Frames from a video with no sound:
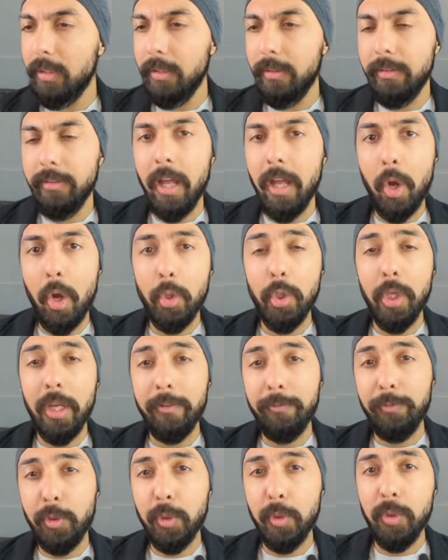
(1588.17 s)
Now you
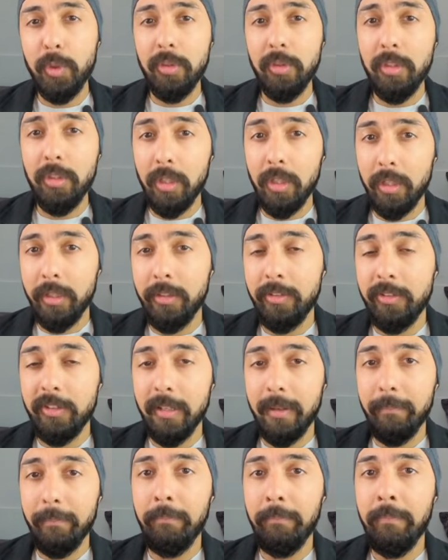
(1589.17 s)
have to learn
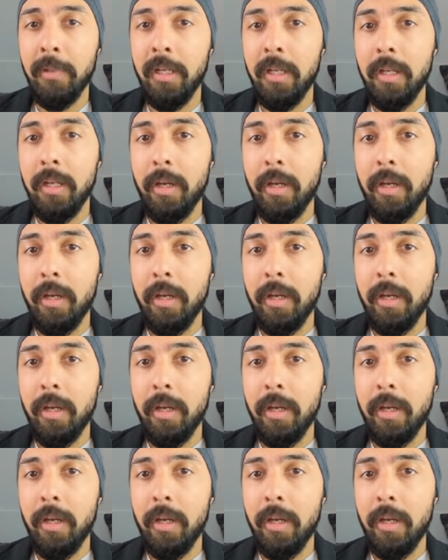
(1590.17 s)
some